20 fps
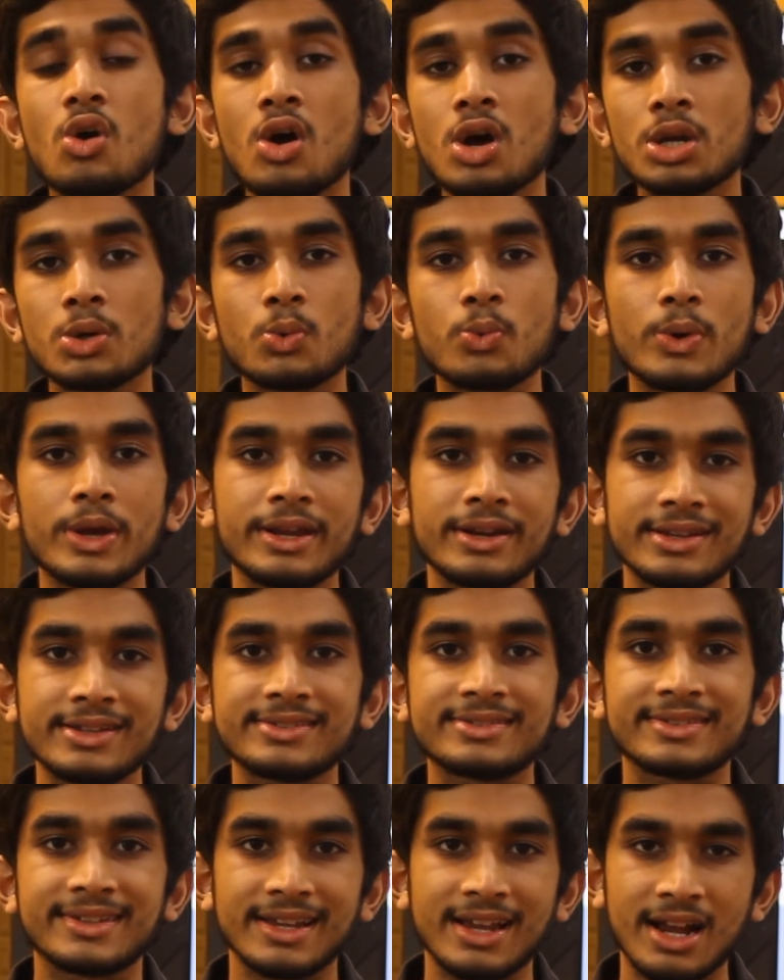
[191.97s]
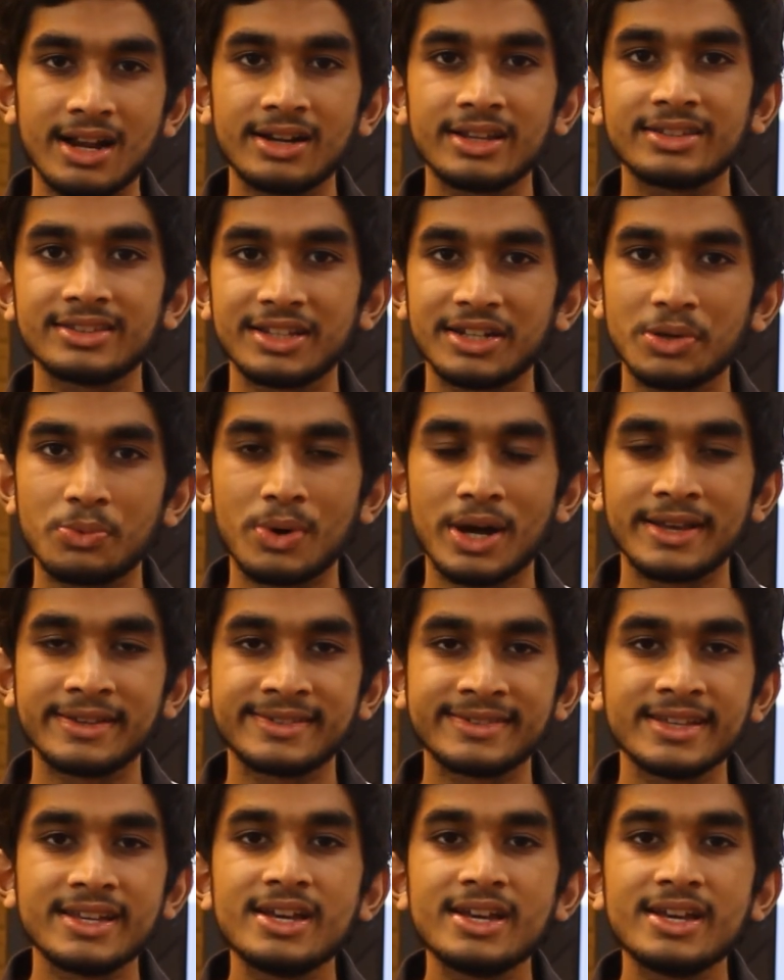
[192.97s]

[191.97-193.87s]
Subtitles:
or queries regarding the device.